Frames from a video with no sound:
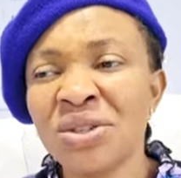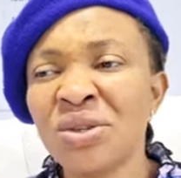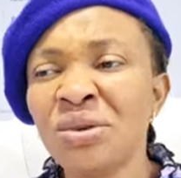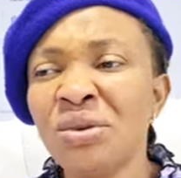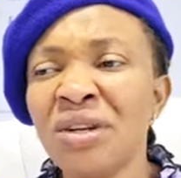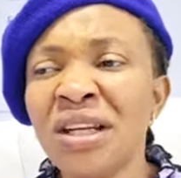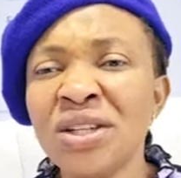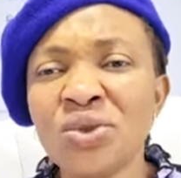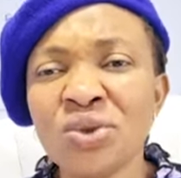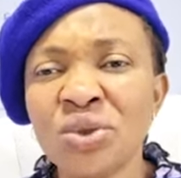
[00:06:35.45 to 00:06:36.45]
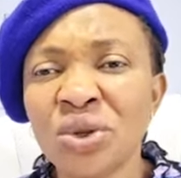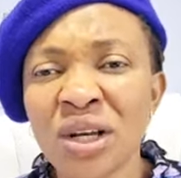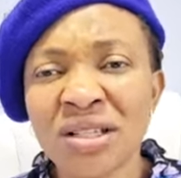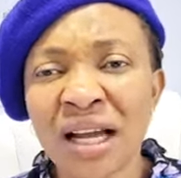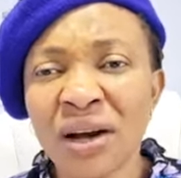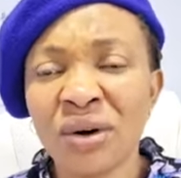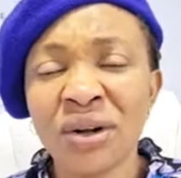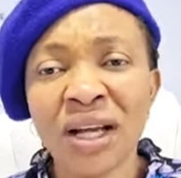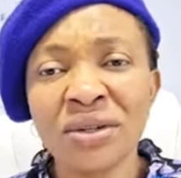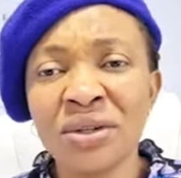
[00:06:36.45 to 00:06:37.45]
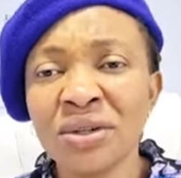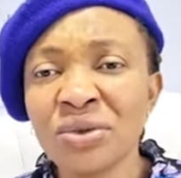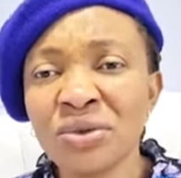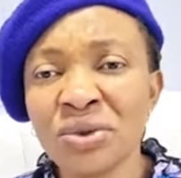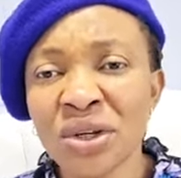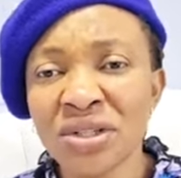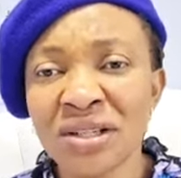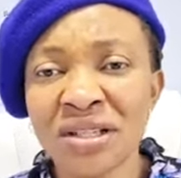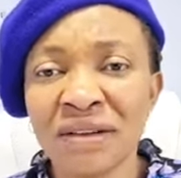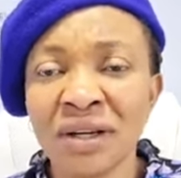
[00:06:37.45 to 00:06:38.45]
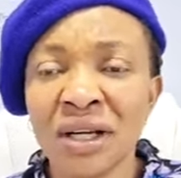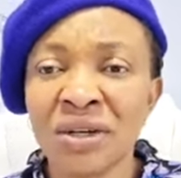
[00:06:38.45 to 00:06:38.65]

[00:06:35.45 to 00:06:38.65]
So you need to trust that God and you need to trust yourself.